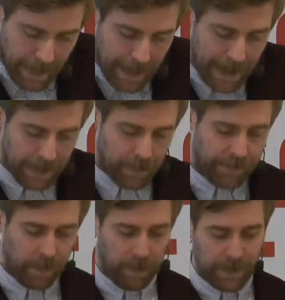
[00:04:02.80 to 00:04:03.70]
And
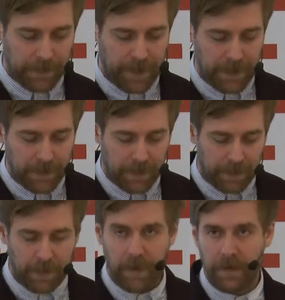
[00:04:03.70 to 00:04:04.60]
of course, when you
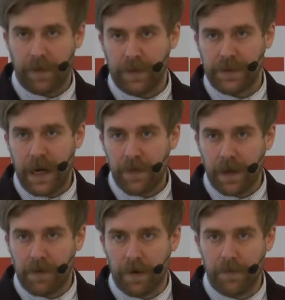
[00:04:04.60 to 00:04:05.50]
talked about the
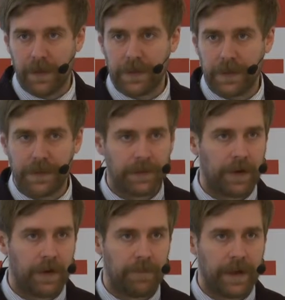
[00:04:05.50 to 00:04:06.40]
sharing economy, which is a
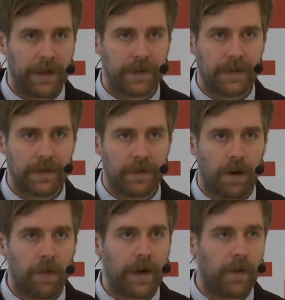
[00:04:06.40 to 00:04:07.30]
term that is
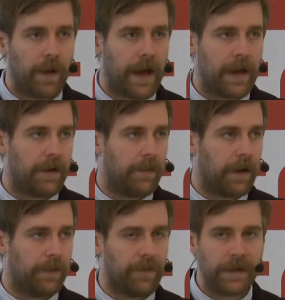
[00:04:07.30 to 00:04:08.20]
going away
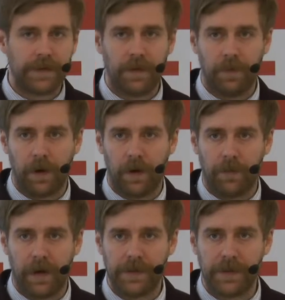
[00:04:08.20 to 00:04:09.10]
around the rest of the world,
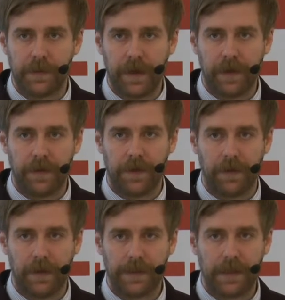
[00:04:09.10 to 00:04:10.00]
whereas in Sweden,
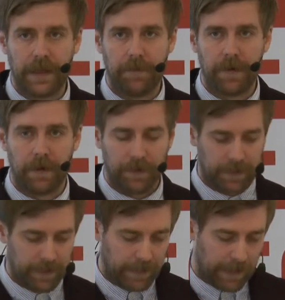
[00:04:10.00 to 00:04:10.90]
journalists keep
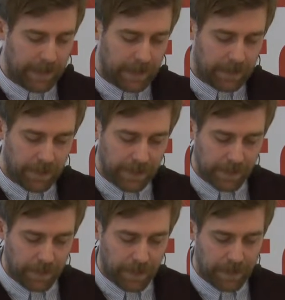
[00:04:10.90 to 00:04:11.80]
on clinging to
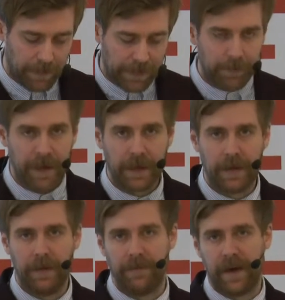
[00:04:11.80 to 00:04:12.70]
this word, despite
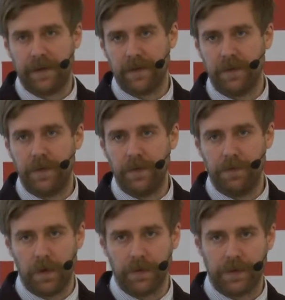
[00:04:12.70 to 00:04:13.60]
the fact that the two
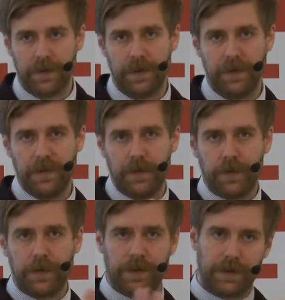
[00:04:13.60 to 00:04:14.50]
most
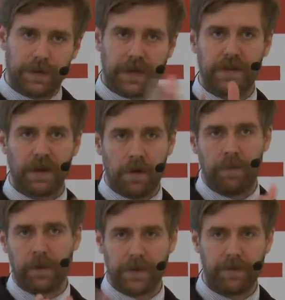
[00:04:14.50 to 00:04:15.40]
used
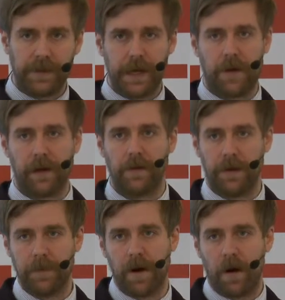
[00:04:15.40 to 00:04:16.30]
examples of the sharing
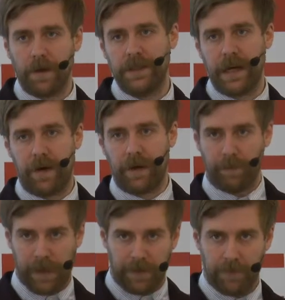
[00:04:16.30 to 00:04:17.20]
economy aren't sharing
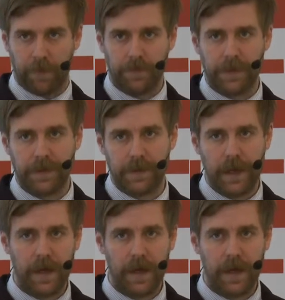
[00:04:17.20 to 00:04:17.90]
platforms. It's